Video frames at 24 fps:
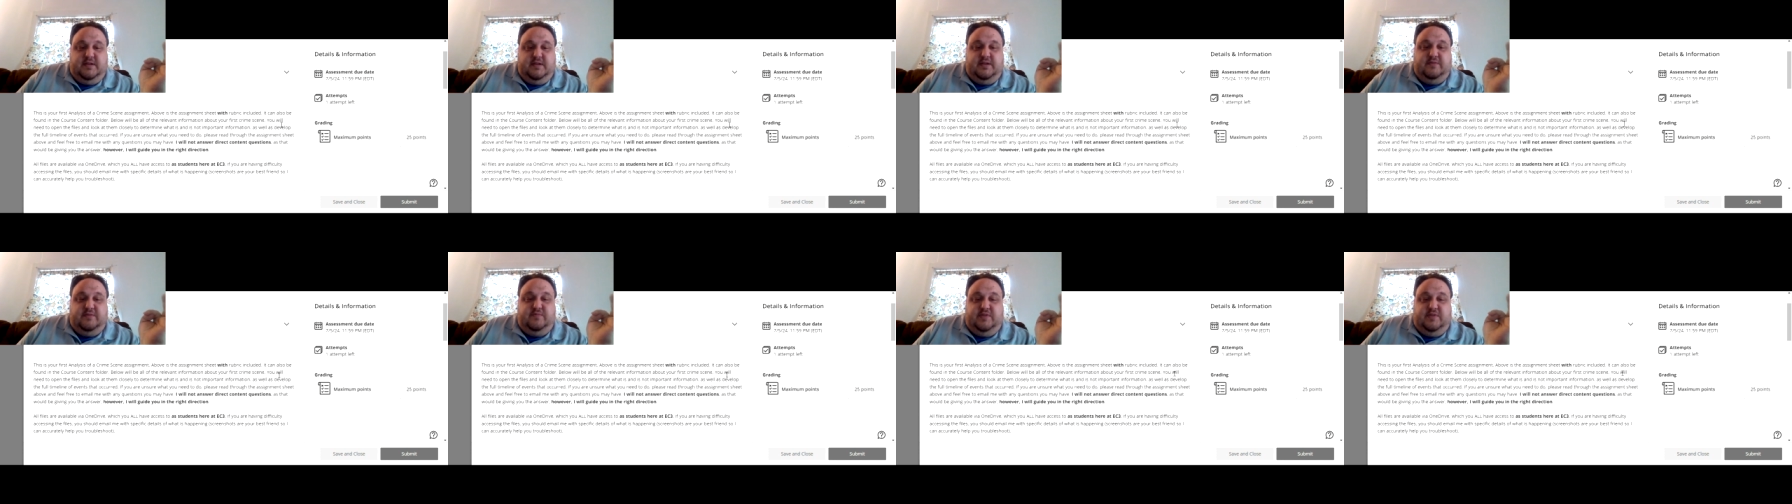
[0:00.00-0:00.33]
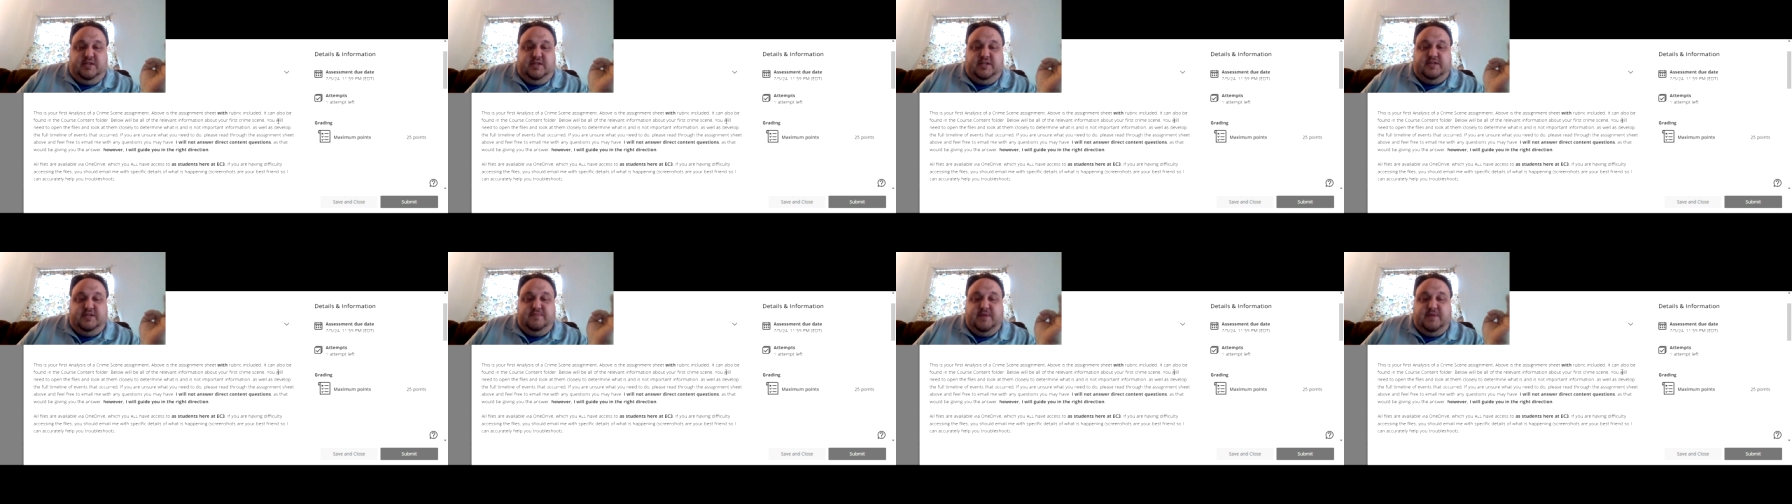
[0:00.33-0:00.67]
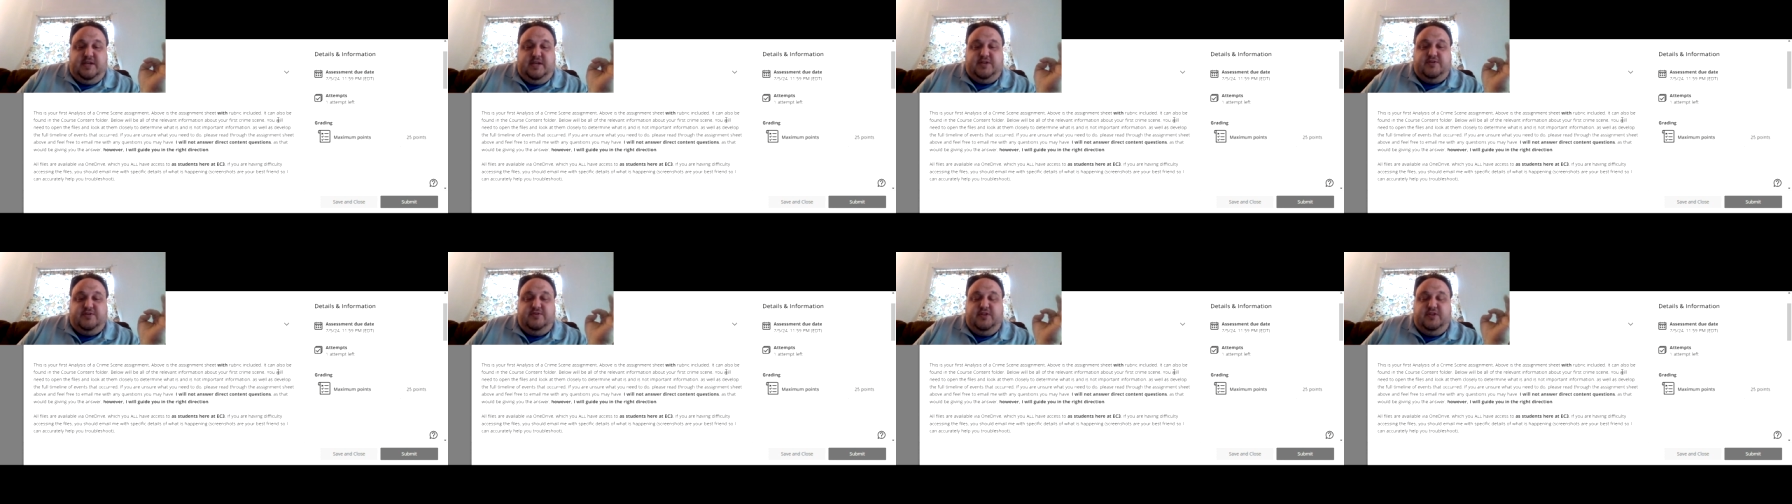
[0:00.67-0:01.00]
You need to
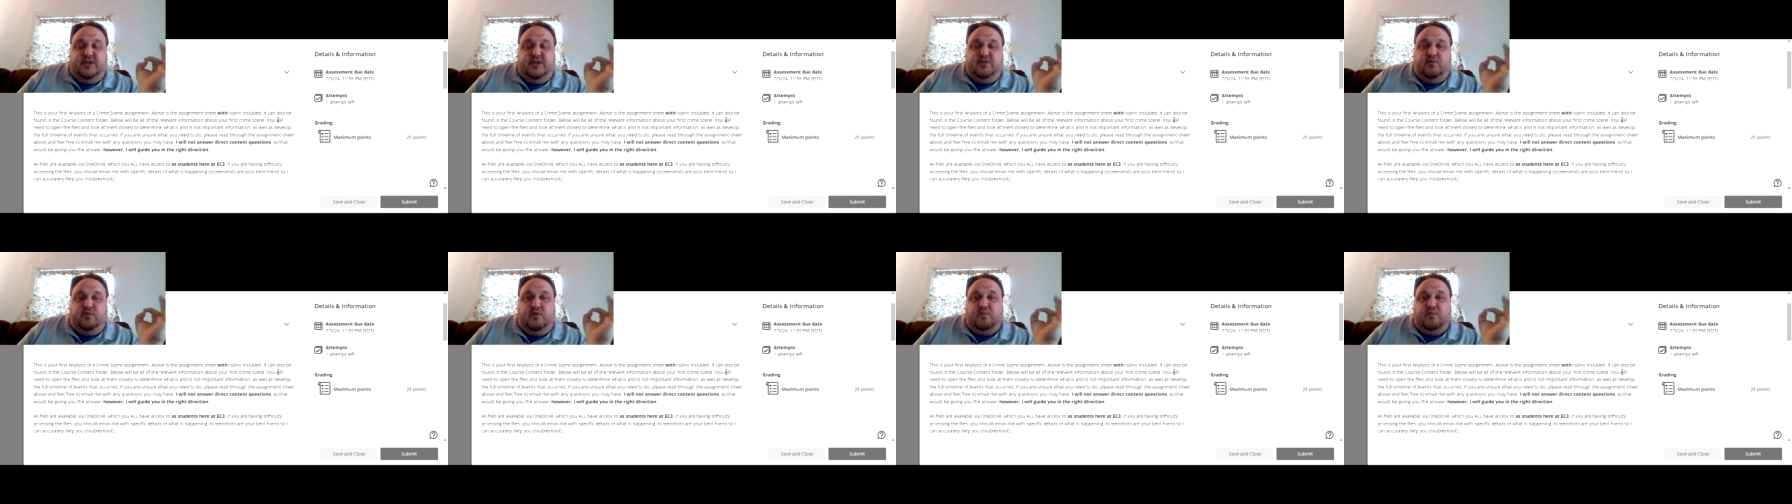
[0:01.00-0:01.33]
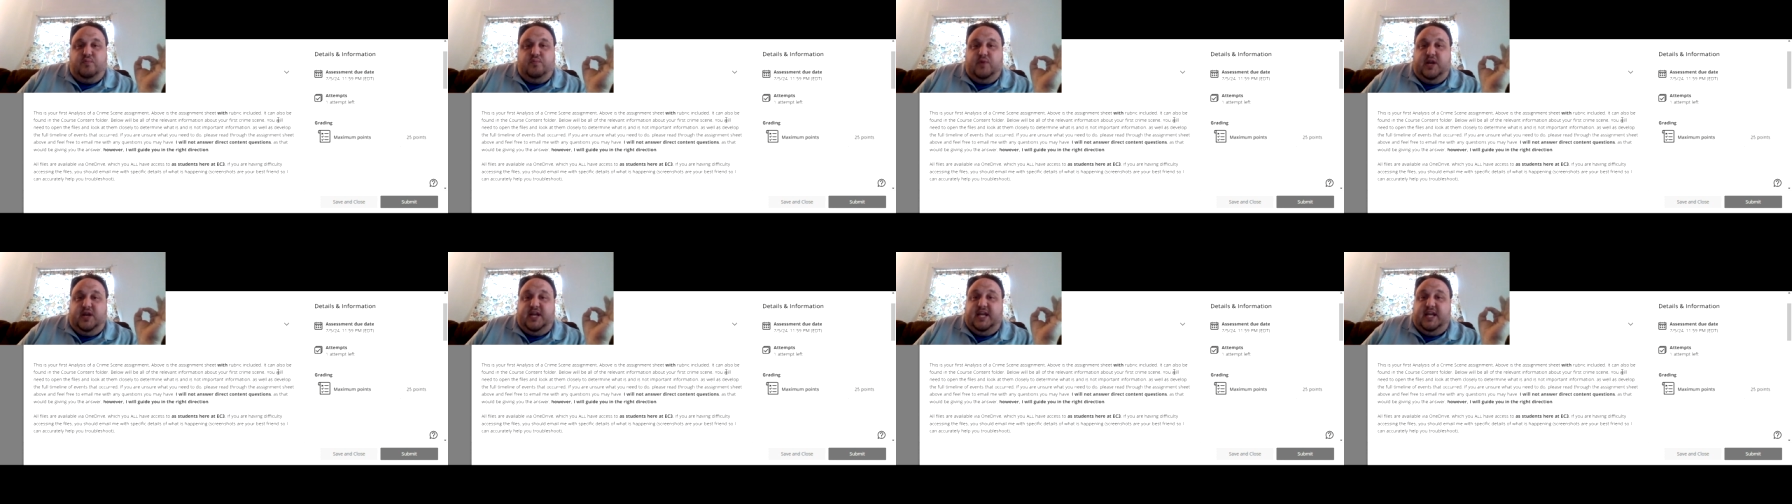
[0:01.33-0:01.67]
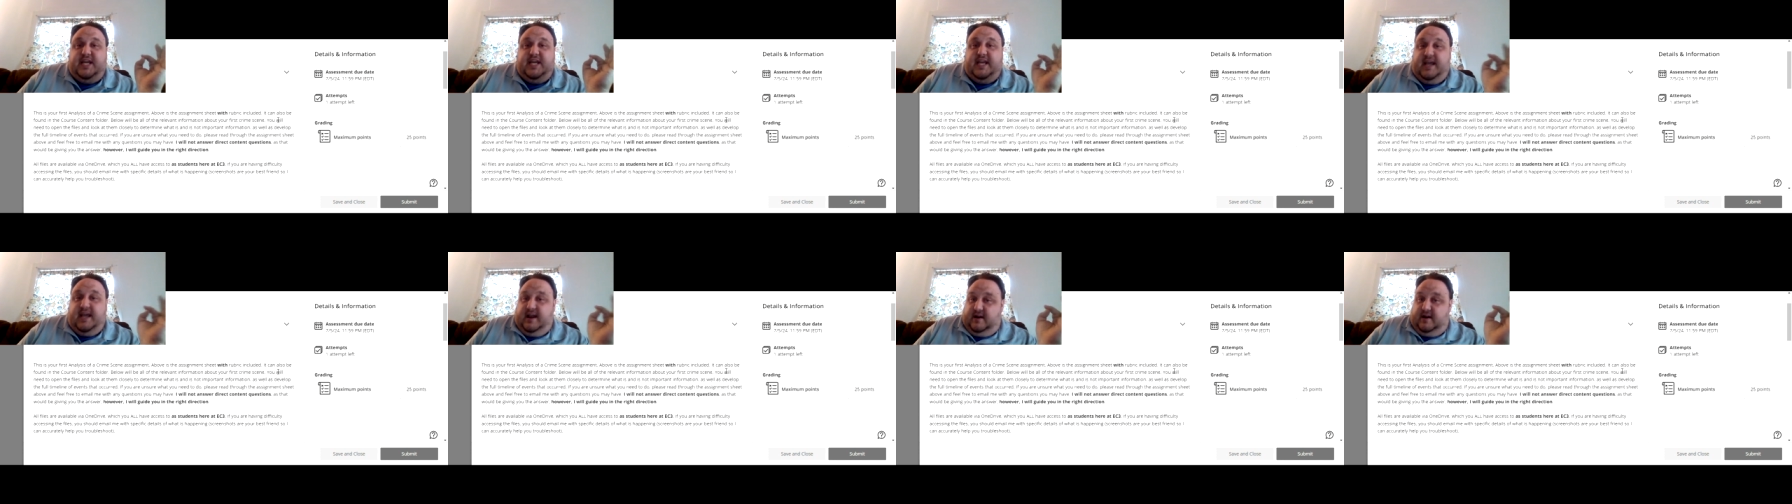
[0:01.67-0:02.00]
make sure that you are
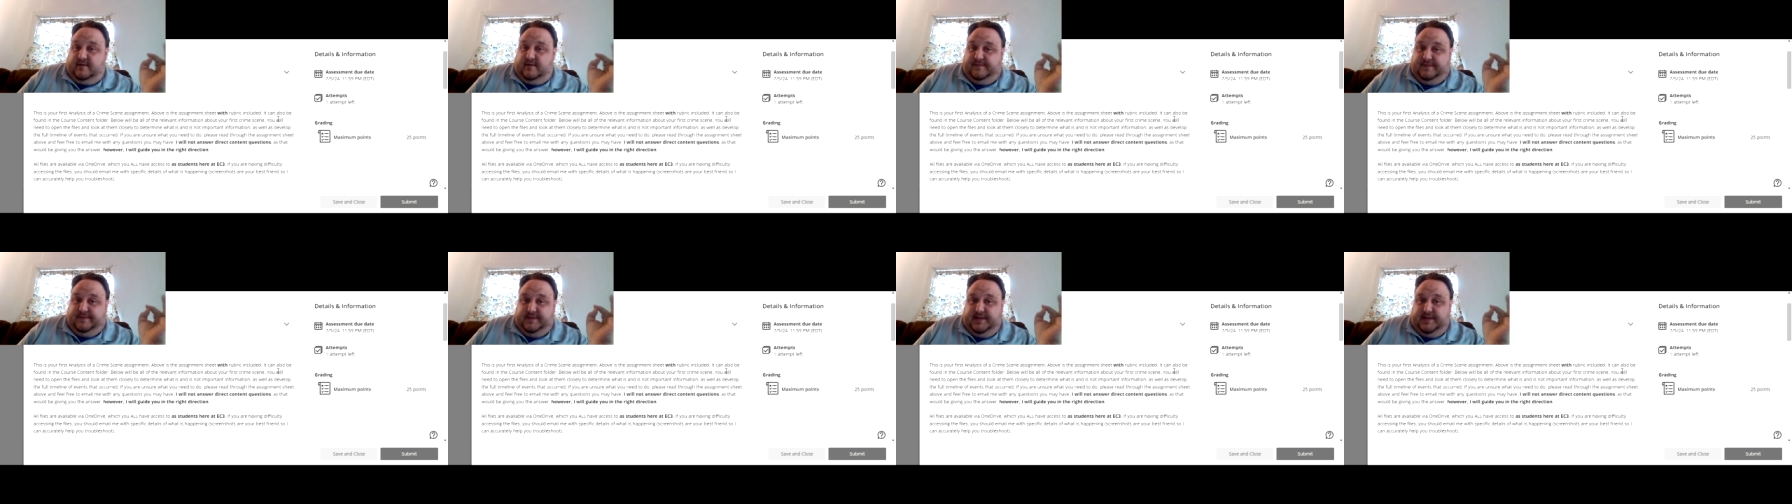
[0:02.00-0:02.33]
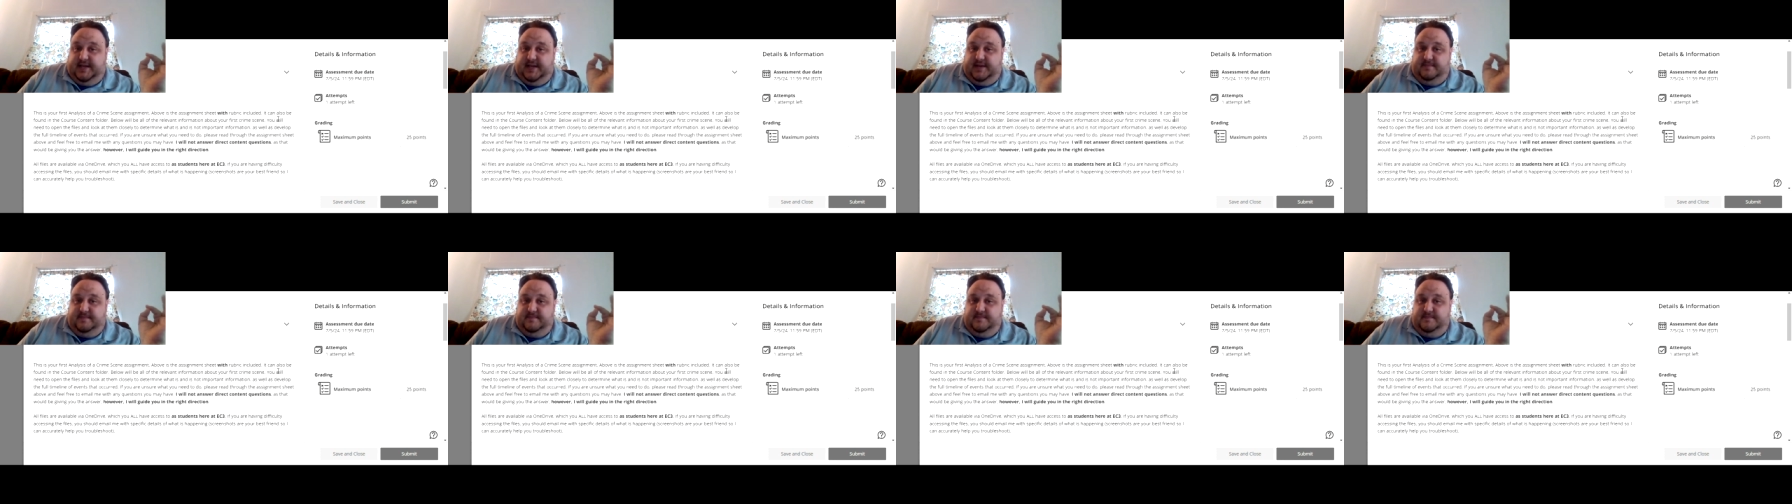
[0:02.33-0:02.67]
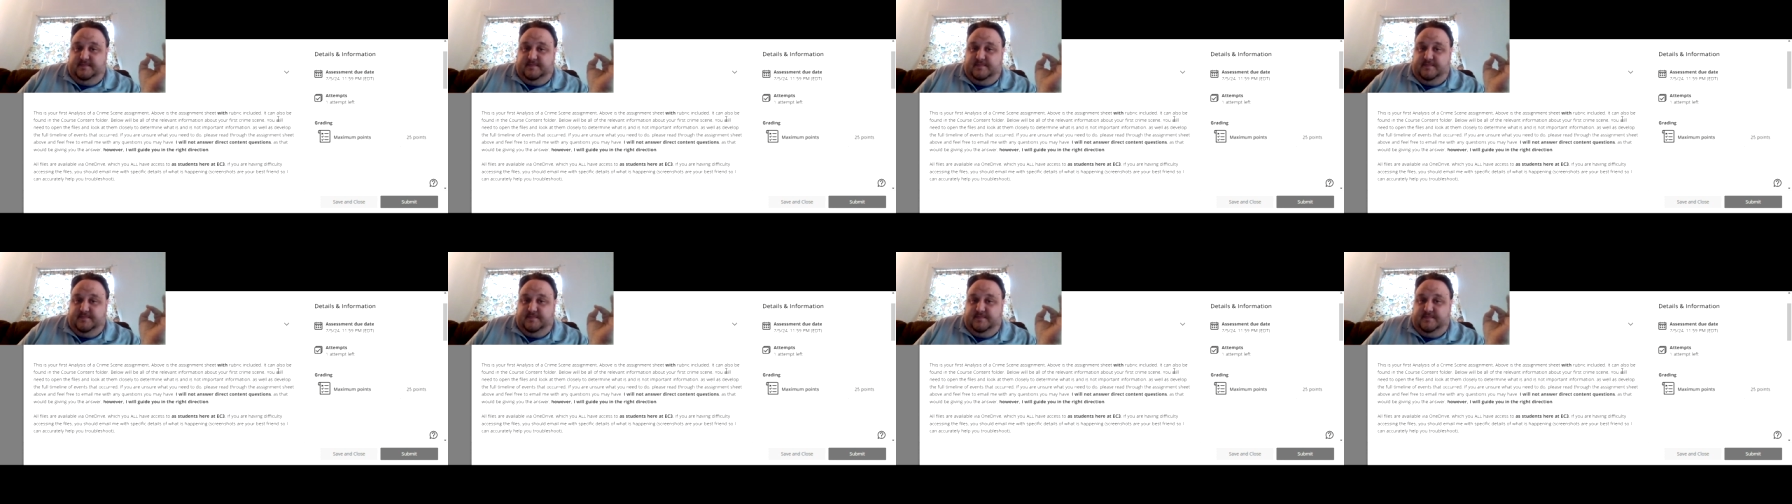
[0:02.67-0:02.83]
reading carefully